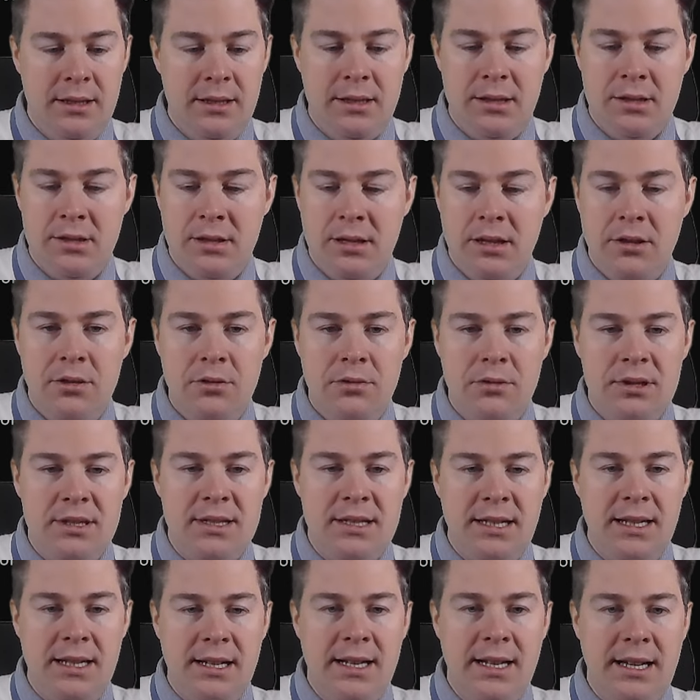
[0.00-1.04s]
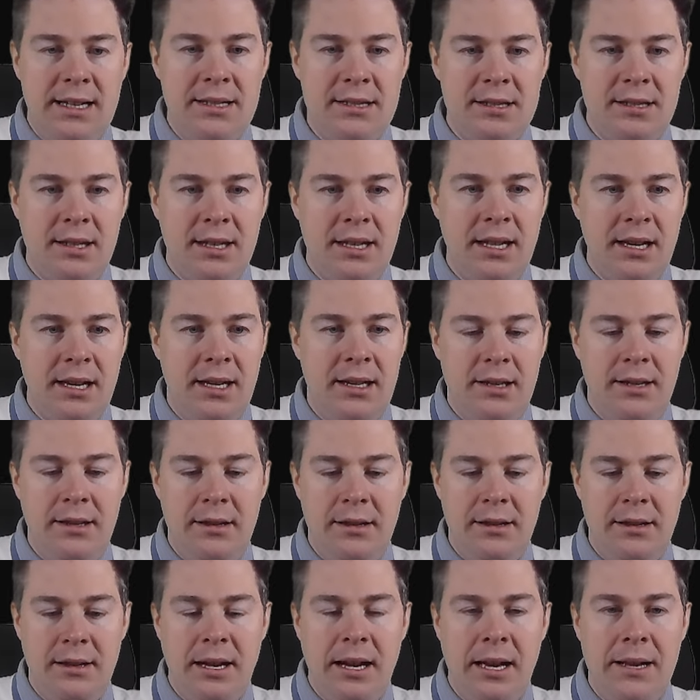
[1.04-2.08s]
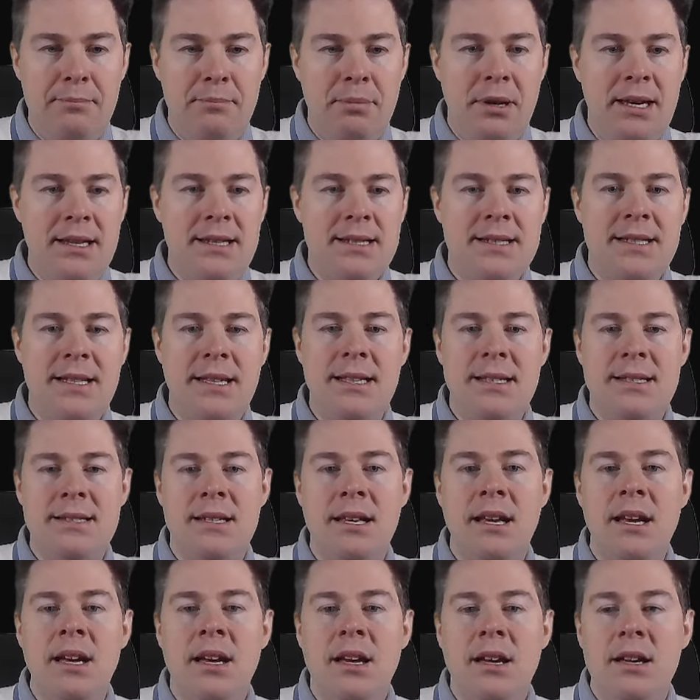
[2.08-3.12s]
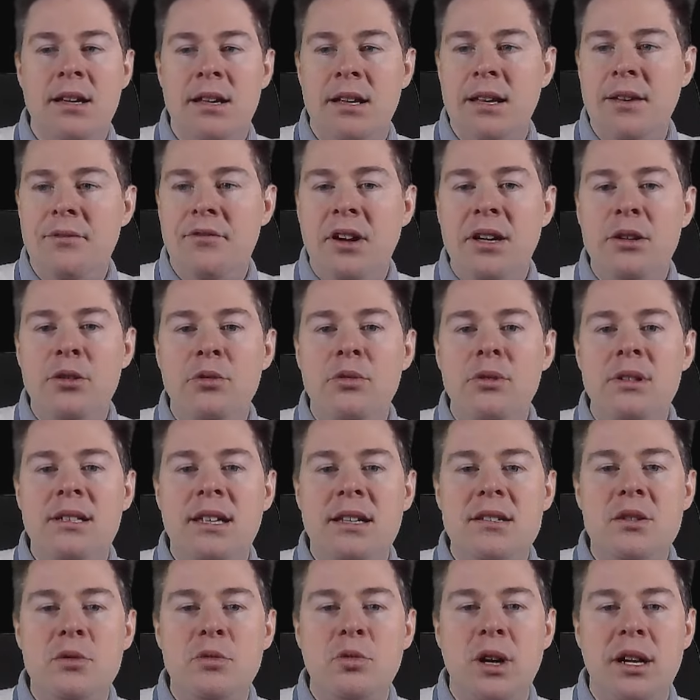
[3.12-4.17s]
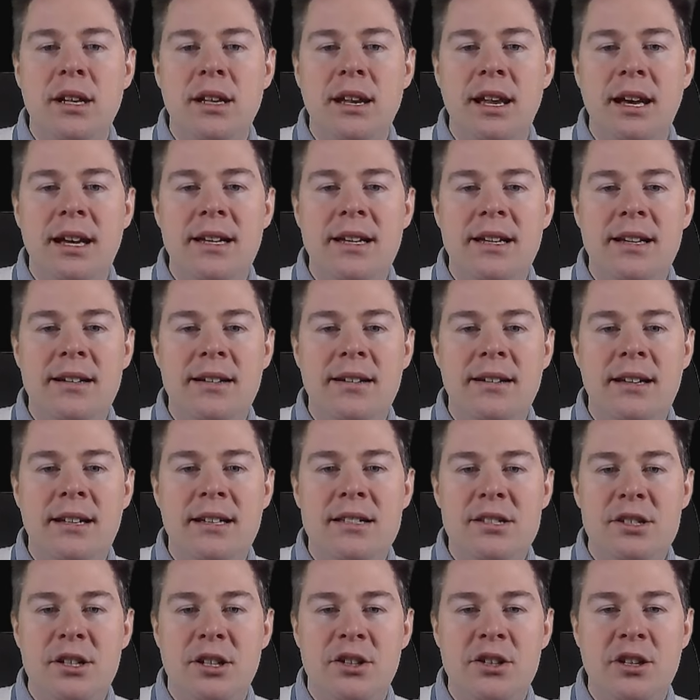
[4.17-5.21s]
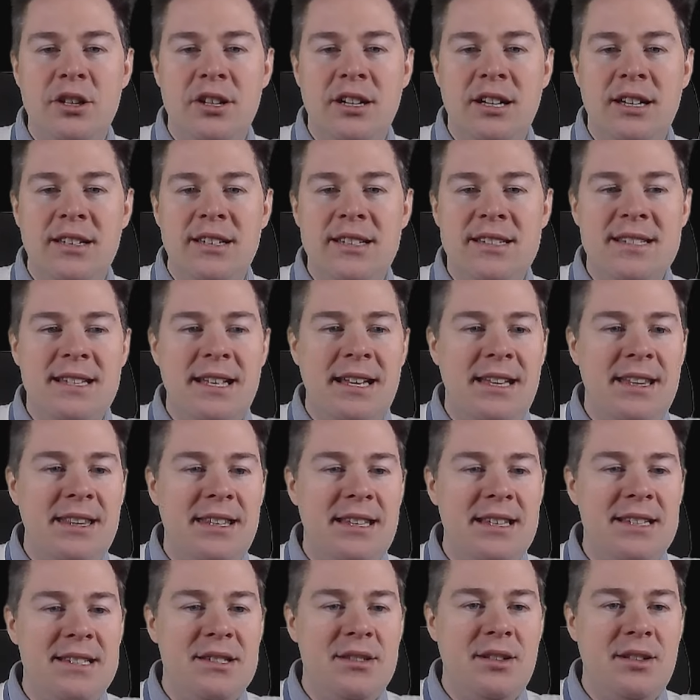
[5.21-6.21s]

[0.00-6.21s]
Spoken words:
So I do a CLS again. I paste this. If I do it as a one-liner, it's not going to understand this.